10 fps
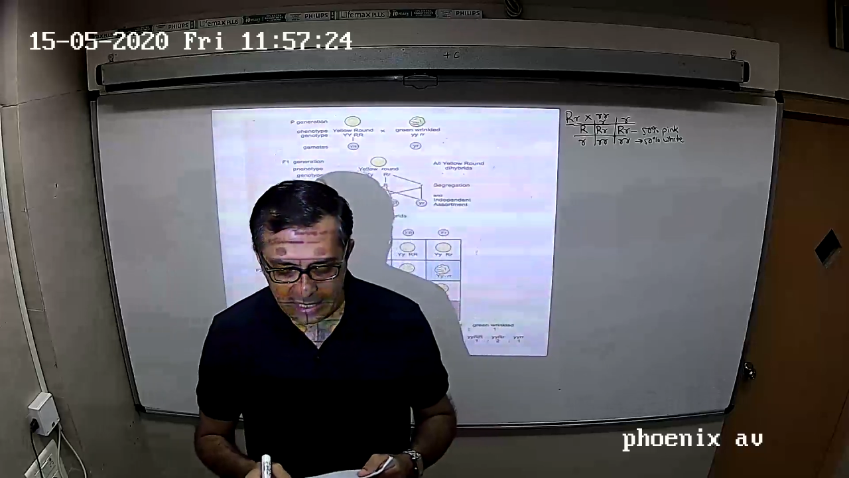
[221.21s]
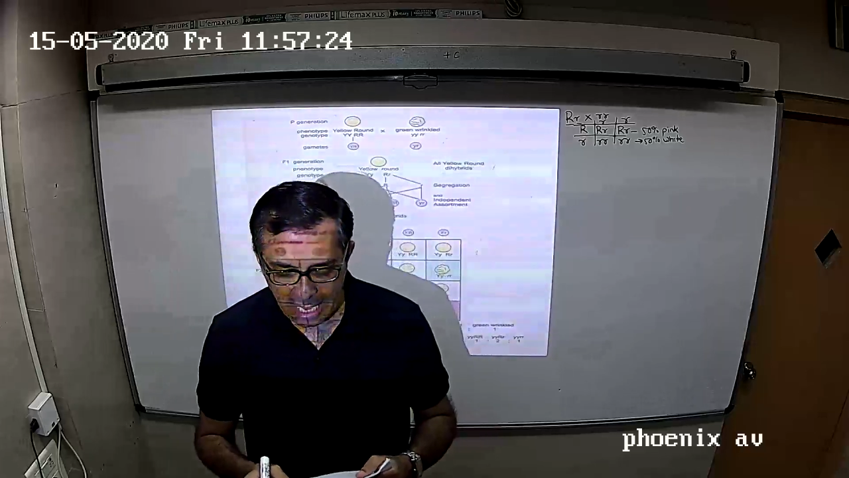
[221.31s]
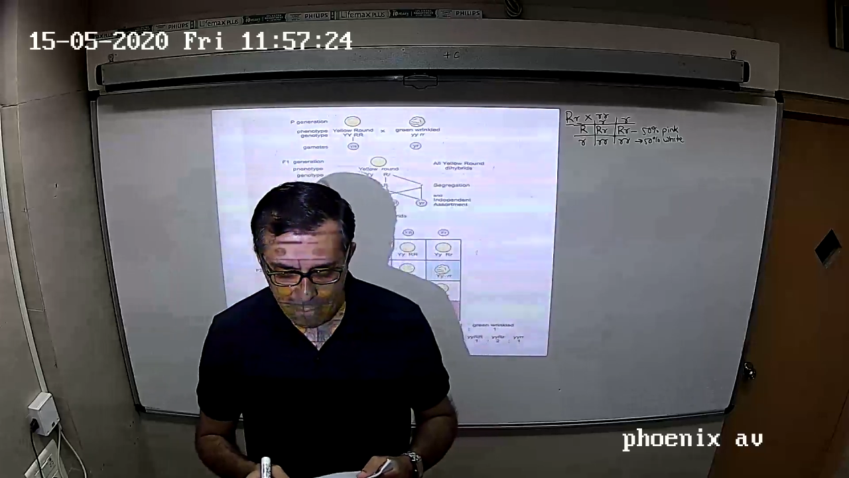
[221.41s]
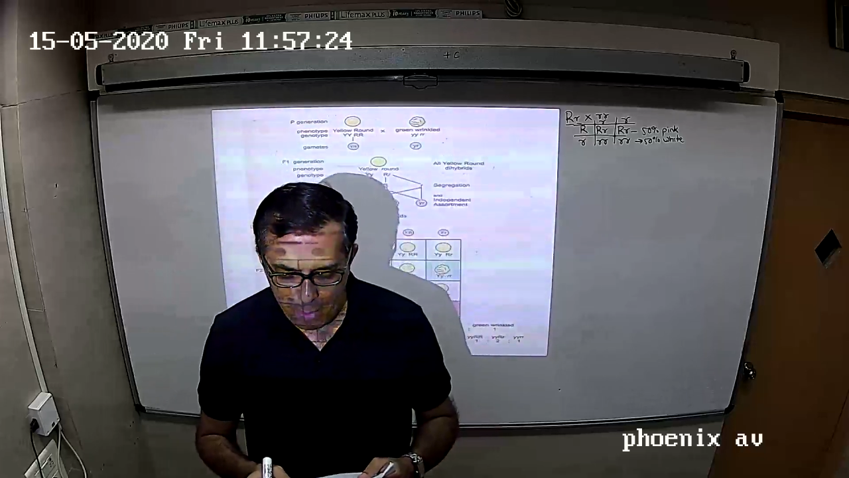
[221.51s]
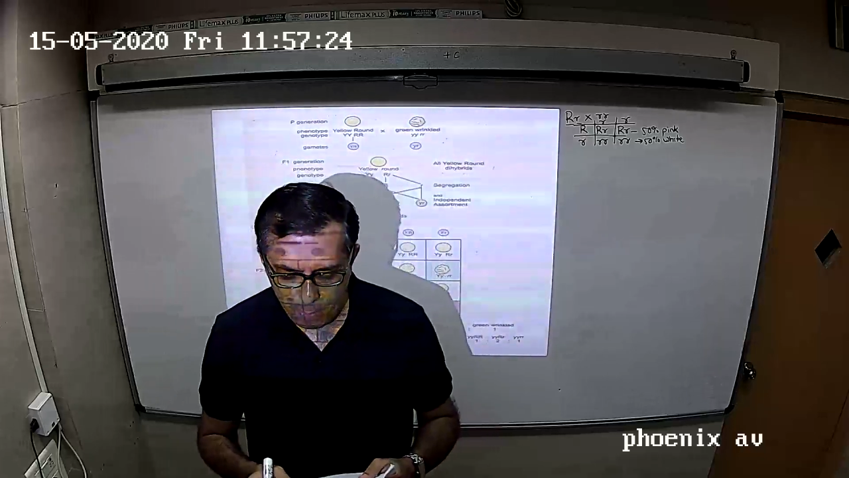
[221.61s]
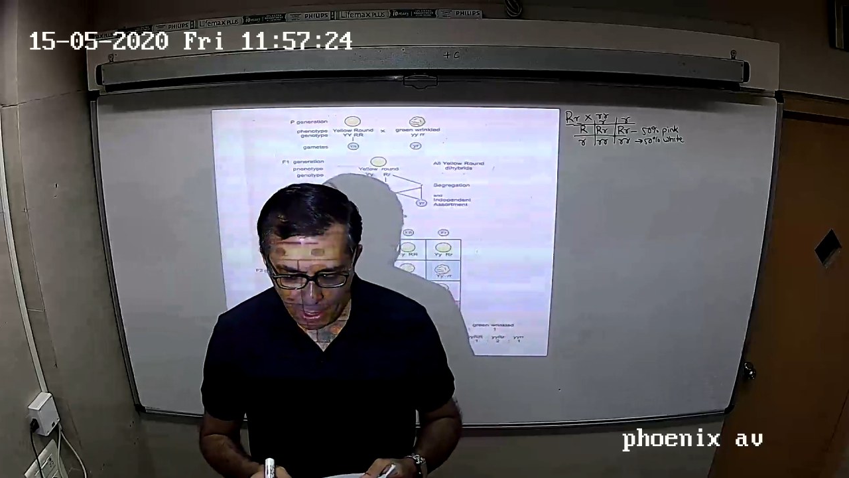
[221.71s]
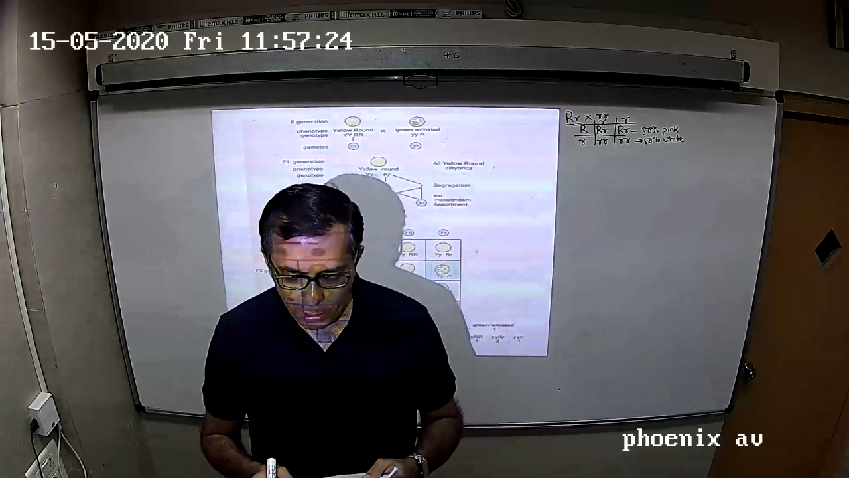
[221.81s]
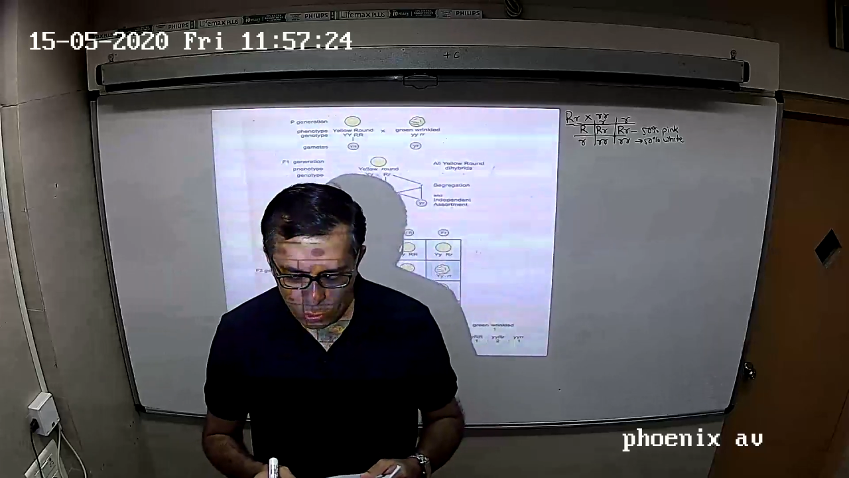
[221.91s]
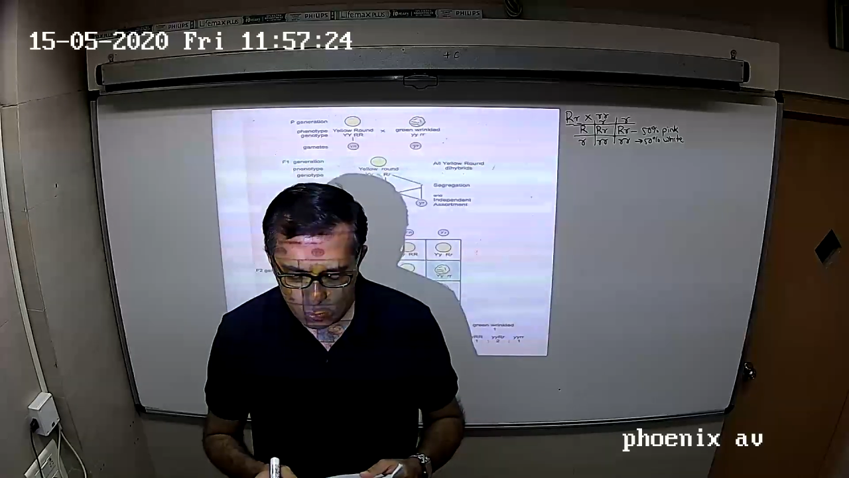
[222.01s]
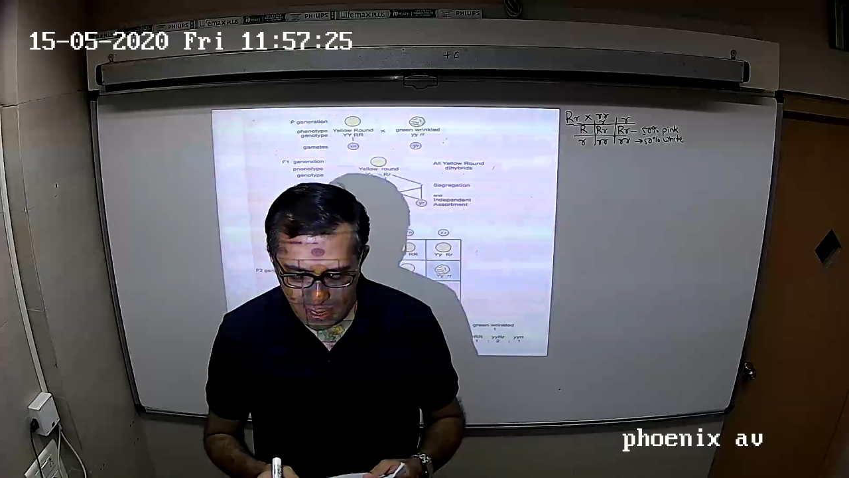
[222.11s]
can be
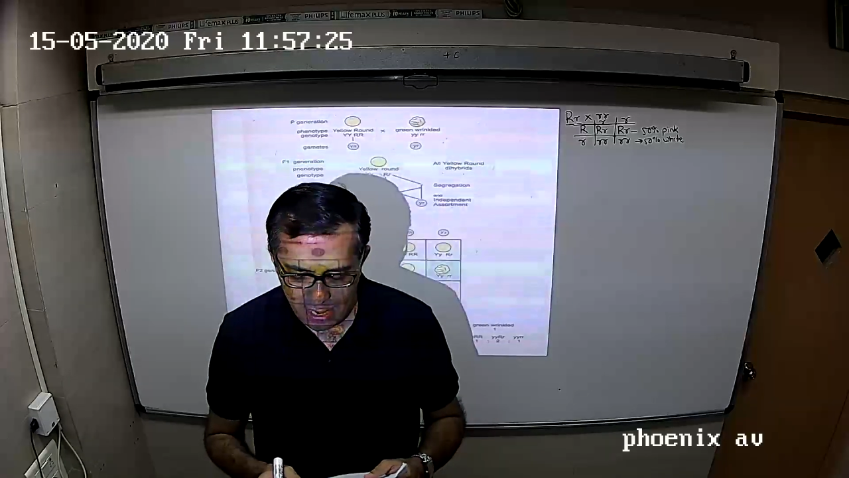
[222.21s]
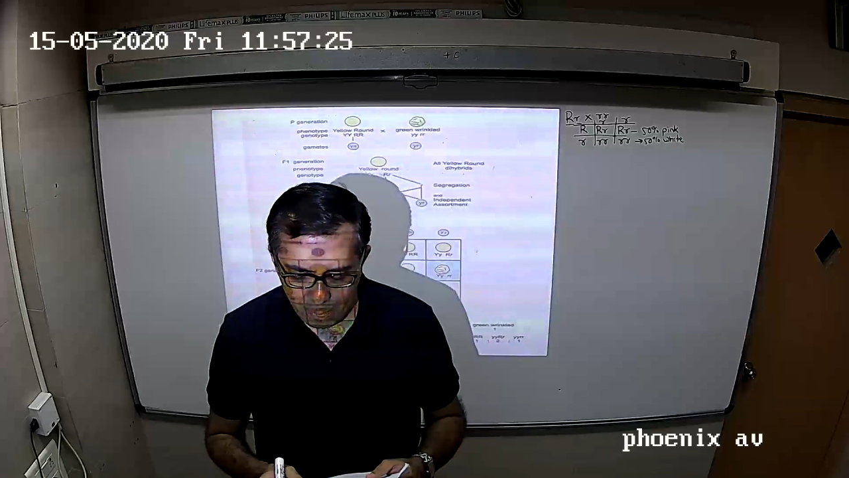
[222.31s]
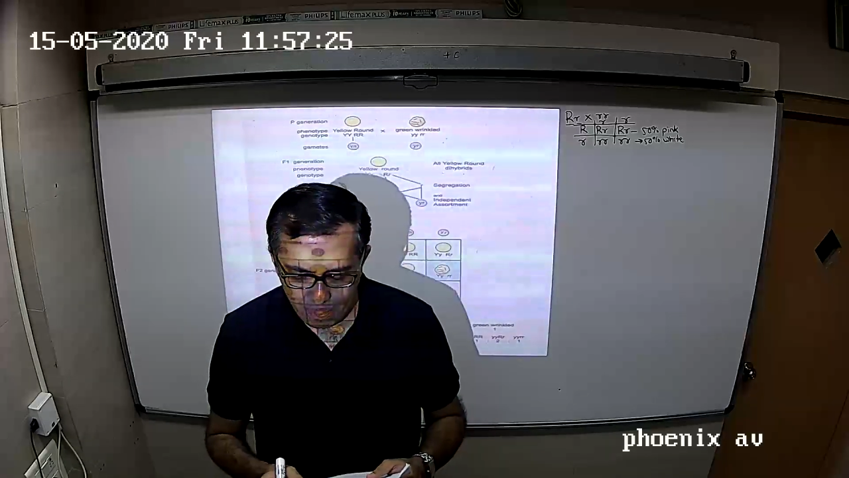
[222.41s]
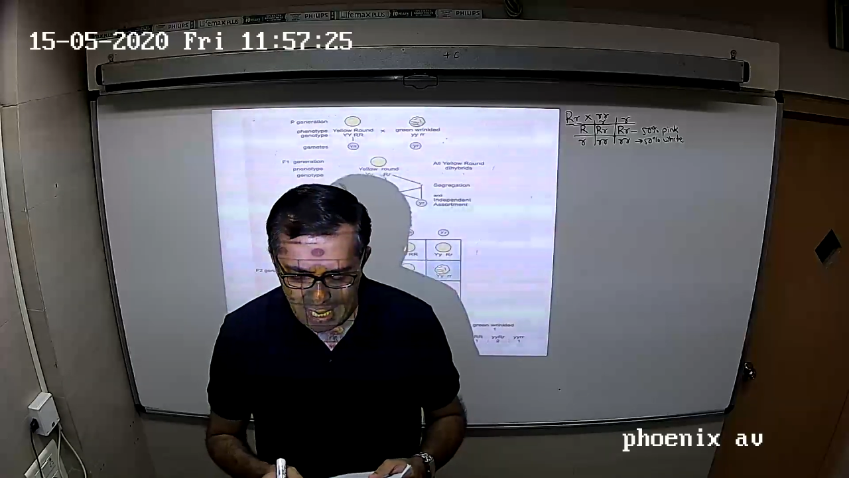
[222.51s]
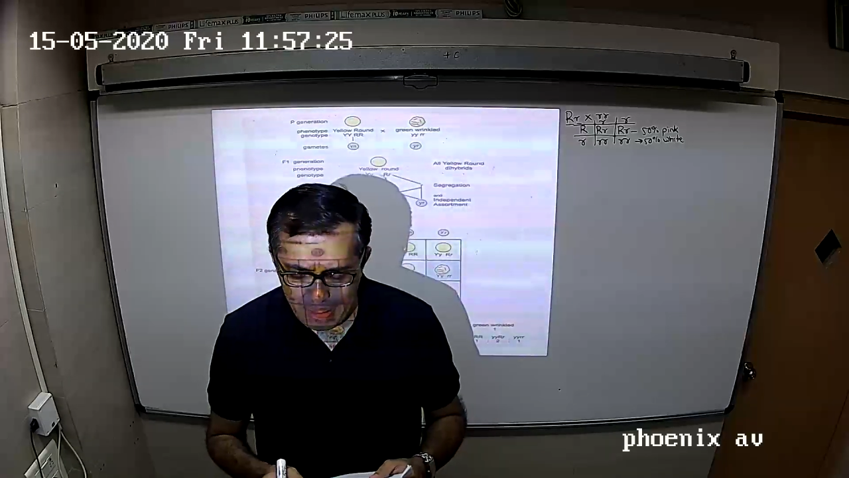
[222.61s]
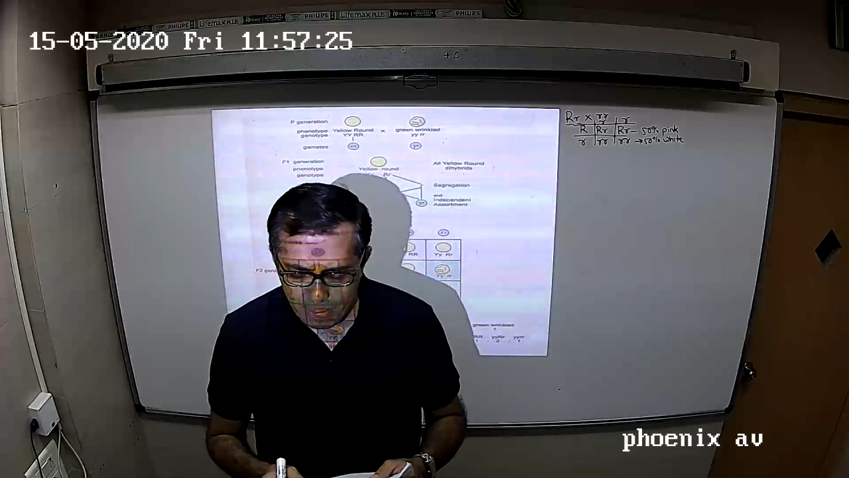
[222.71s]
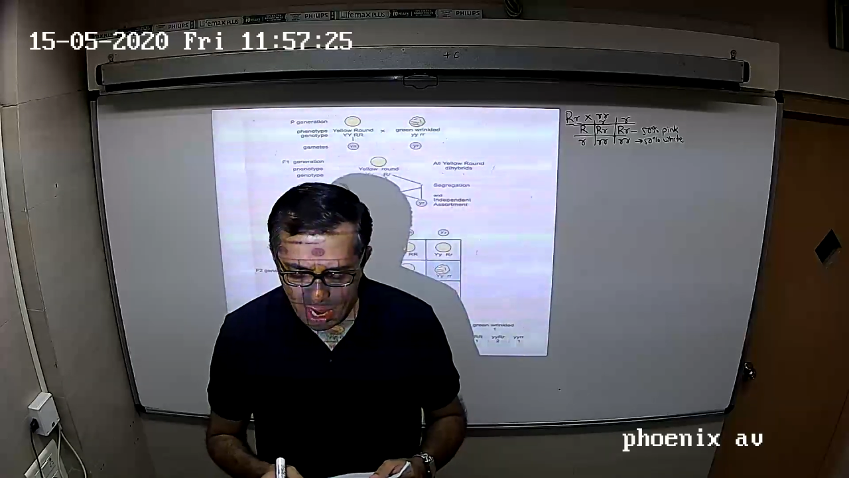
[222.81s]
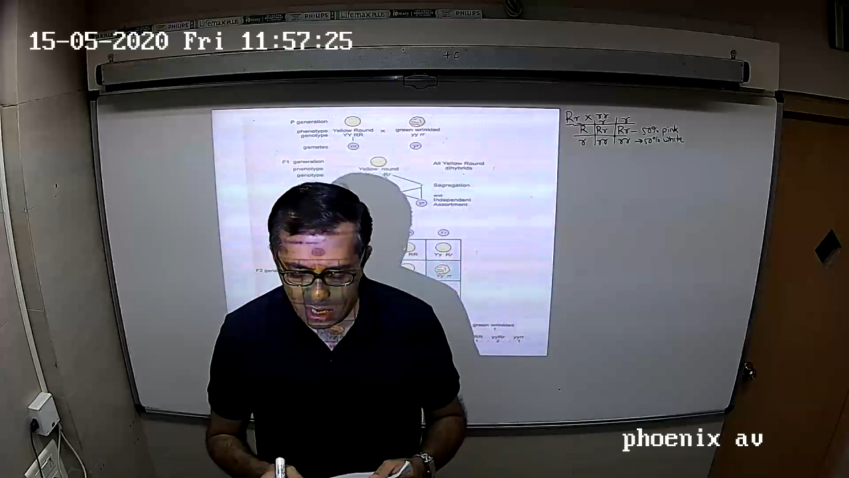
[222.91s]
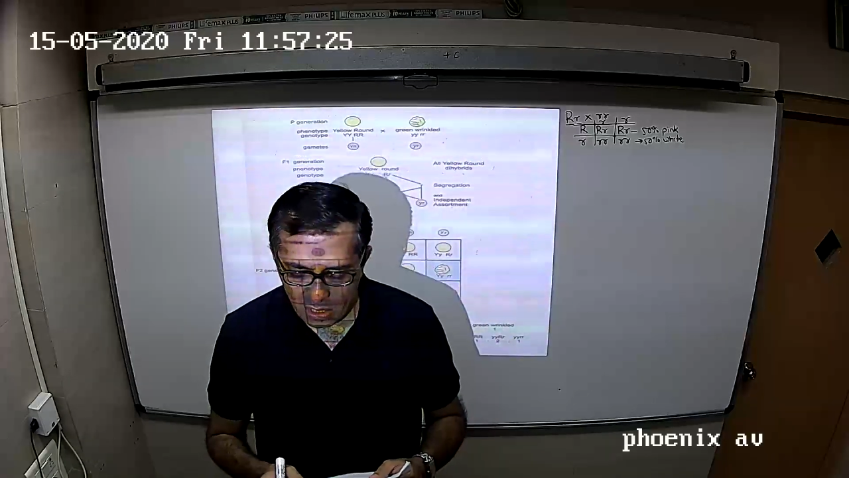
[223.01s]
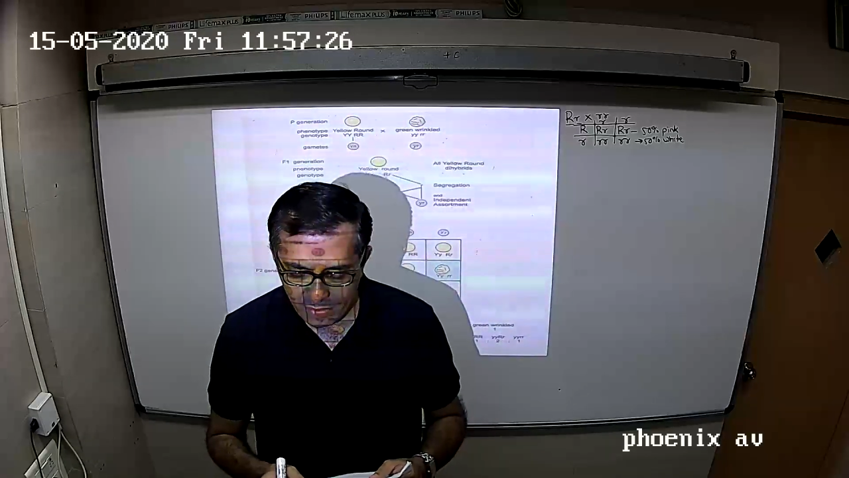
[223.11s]
produced by a pea
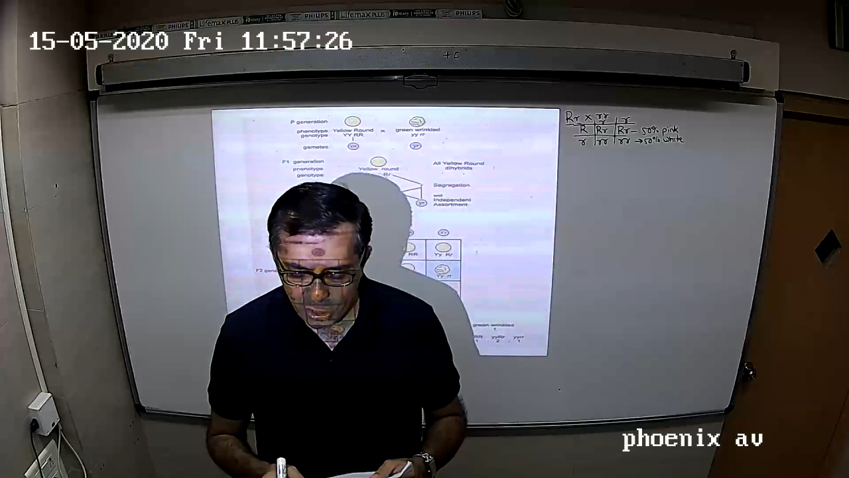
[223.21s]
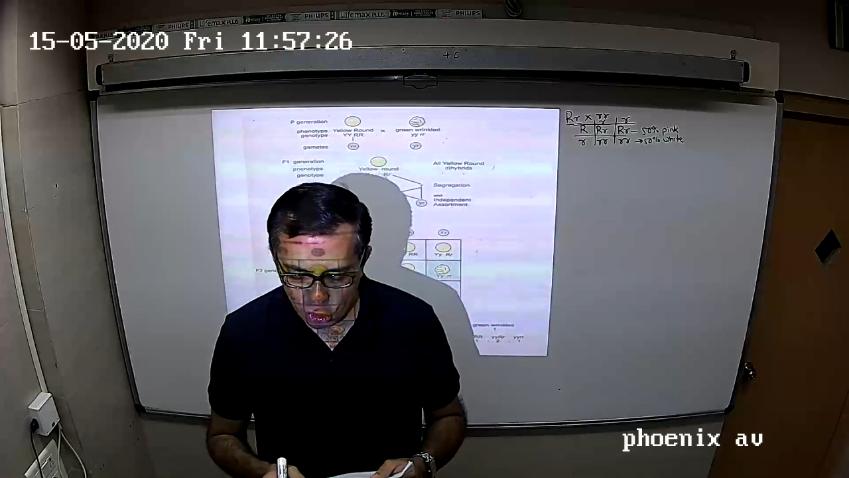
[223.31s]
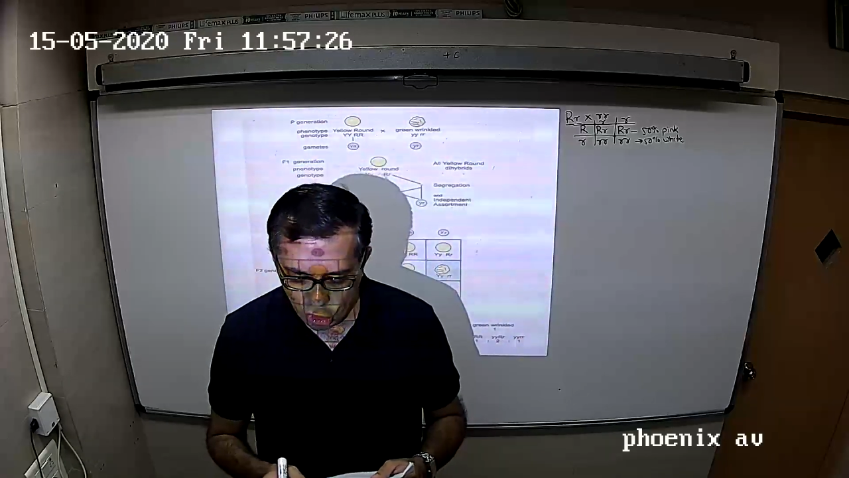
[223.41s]
plant with